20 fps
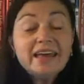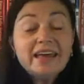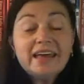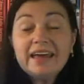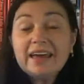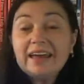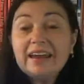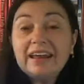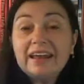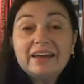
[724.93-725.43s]

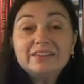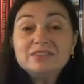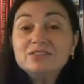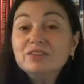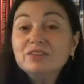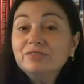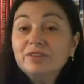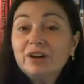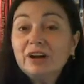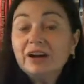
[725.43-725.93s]
And uh,
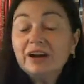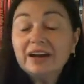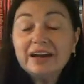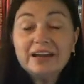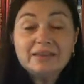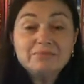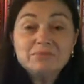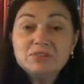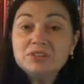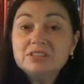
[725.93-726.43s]
so far,
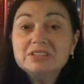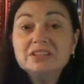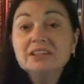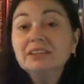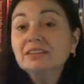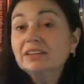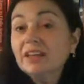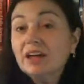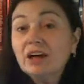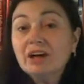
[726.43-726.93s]
I'm just
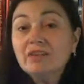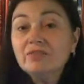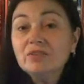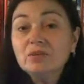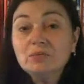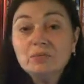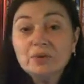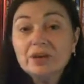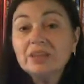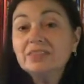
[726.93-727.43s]
in
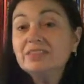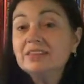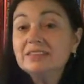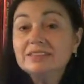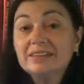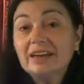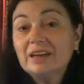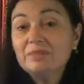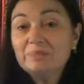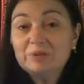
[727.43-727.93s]
love with these
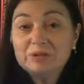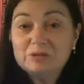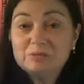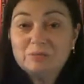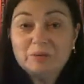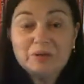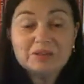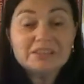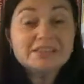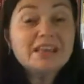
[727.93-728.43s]
guidepost
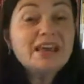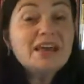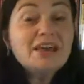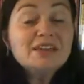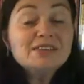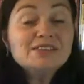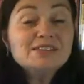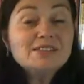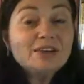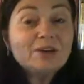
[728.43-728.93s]
books.
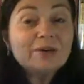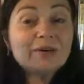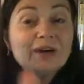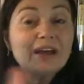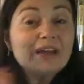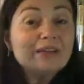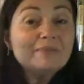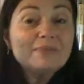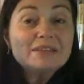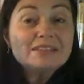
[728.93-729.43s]
So
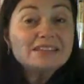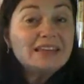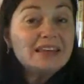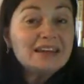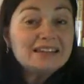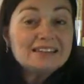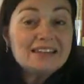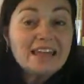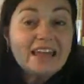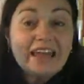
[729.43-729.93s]
I am
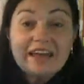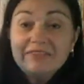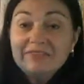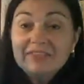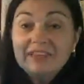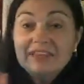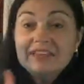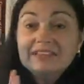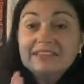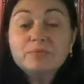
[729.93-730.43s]
excited to have
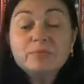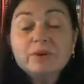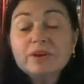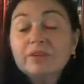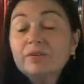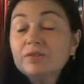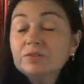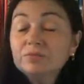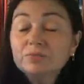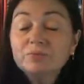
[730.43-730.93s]
these.
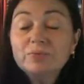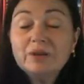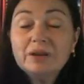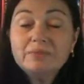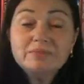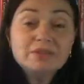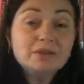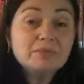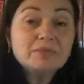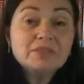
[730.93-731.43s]
Of course, when
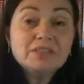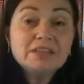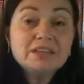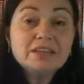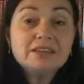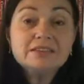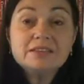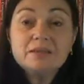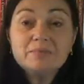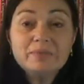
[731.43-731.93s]
I'm done with
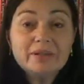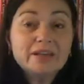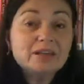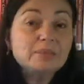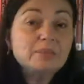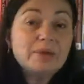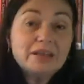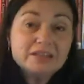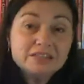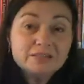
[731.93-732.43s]
these, I plan to
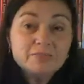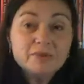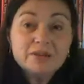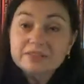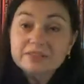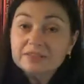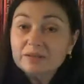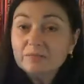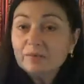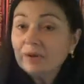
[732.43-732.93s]
pass them on
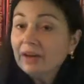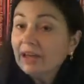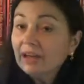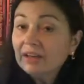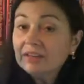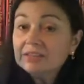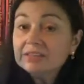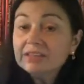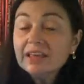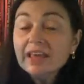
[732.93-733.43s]
to someone someone
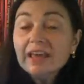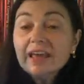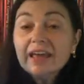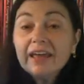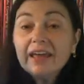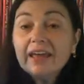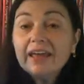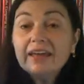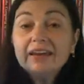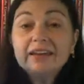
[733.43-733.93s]
else
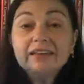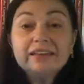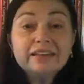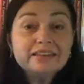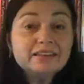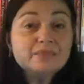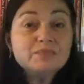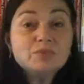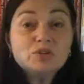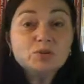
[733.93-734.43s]
and
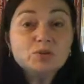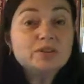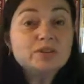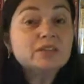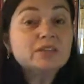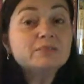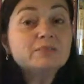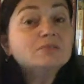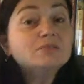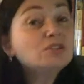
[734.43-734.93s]
let them enjoy
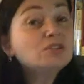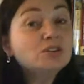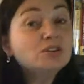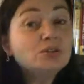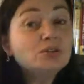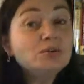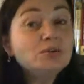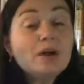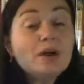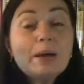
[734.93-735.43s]
them
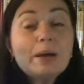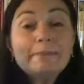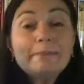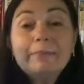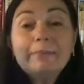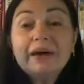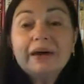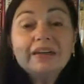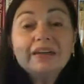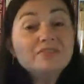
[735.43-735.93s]
too.
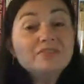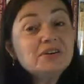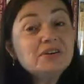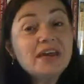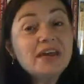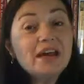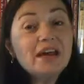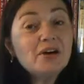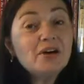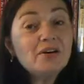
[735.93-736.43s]
But for
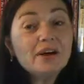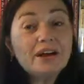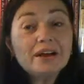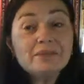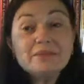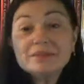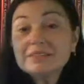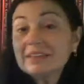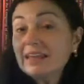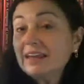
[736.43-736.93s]
now,
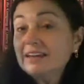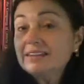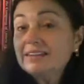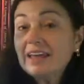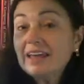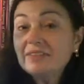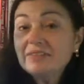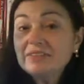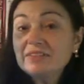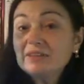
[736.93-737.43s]
I'm excited to
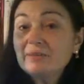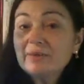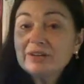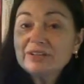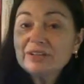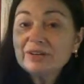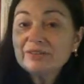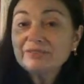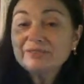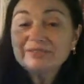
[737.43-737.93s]
have these on my
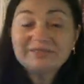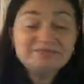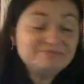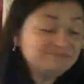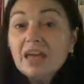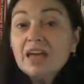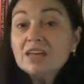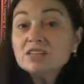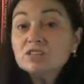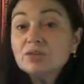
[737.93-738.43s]
shelf.
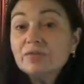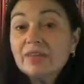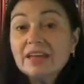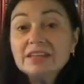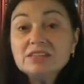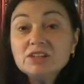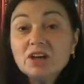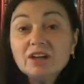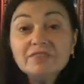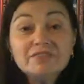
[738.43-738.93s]
So
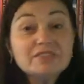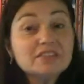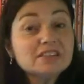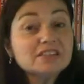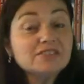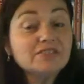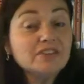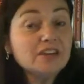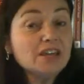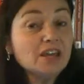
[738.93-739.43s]
that's all for this
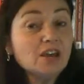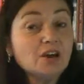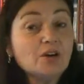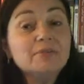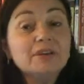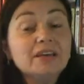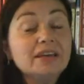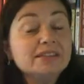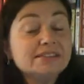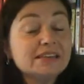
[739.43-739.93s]
video.
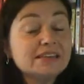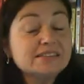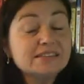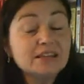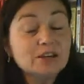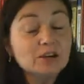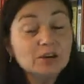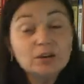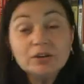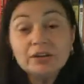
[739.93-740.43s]
As I
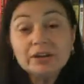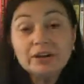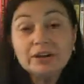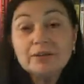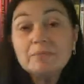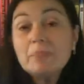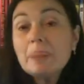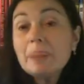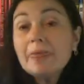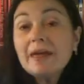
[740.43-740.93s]
said
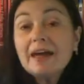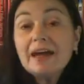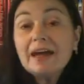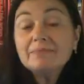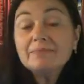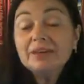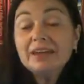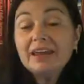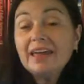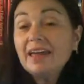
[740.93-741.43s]
earlier,
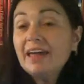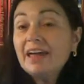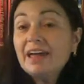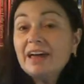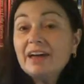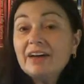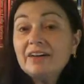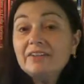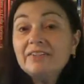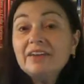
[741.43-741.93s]
I'm going to
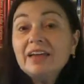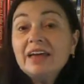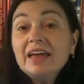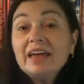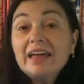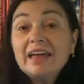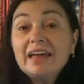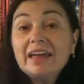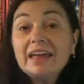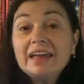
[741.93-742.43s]
have
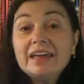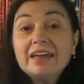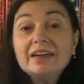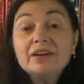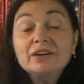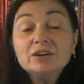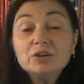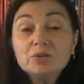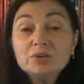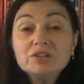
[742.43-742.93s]
a
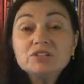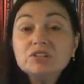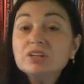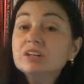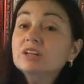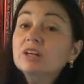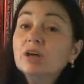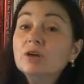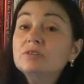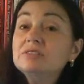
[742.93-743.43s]

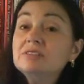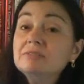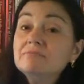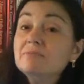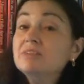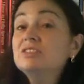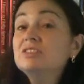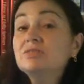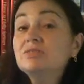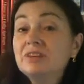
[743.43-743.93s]
Christian Cozy
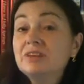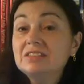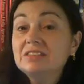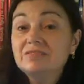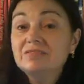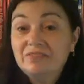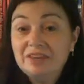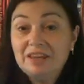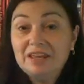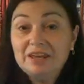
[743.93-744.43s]
Mysteries
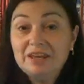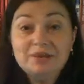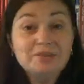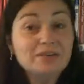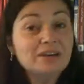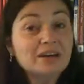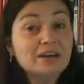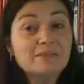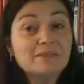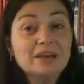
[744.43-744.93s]
video
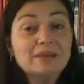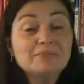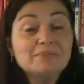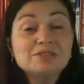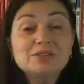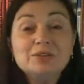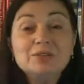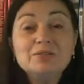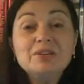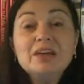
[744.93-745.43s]
coming up
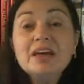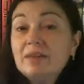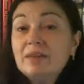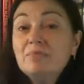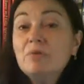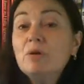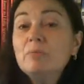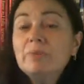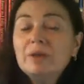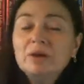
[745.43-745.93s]
soon. It
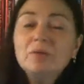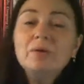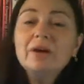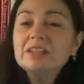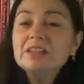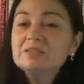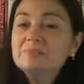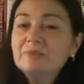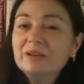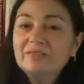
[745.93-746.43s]
won't be
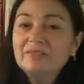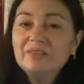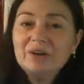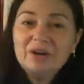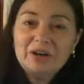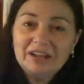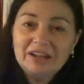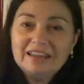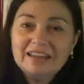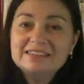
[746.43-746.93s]
quite as big of a
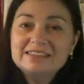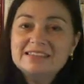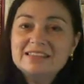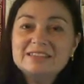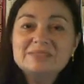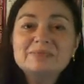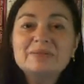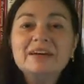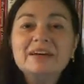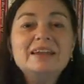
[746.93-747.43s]
haul as
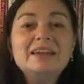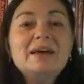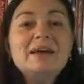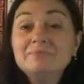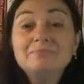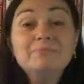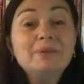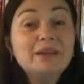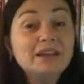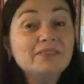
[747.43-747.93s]
this one,
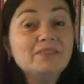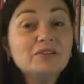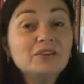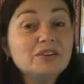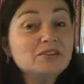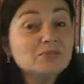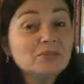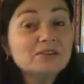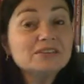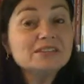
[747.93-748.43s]
but if you're
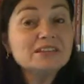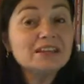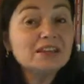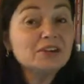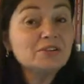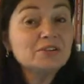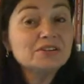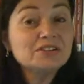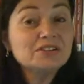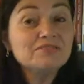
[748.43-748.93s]
interested in
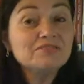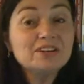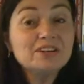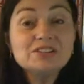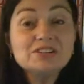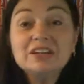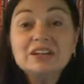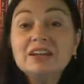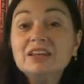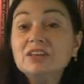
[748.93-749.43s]
Christian
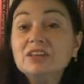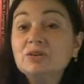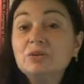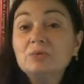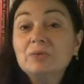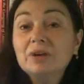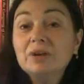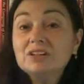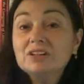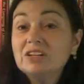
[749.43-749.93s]
fiction,
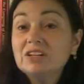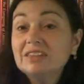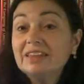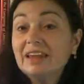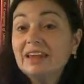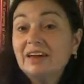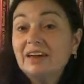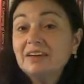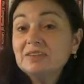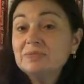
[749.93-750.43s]
you'll want to check
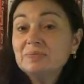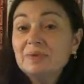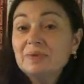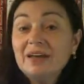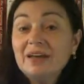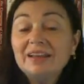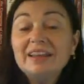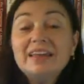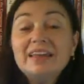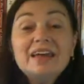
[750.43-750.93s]
that out as
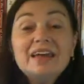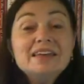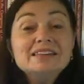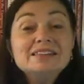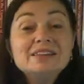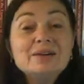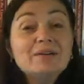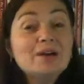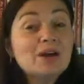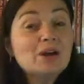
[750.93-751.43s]
well.
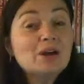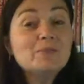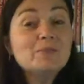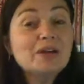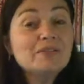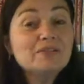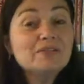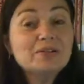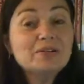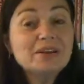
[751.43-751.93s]
So I hope you're
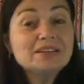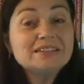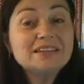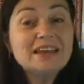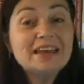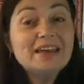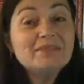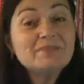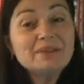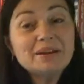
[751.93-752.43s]
having a great
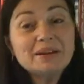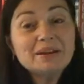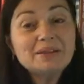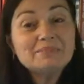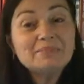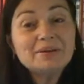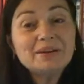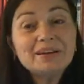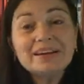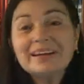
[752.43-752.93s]
day, read a
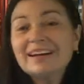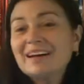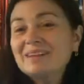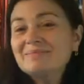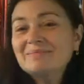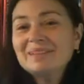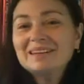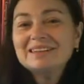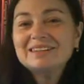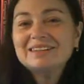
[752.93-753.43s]
good book, and
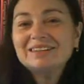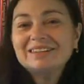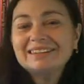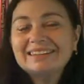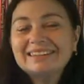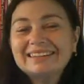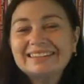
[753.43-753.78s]
God bless you.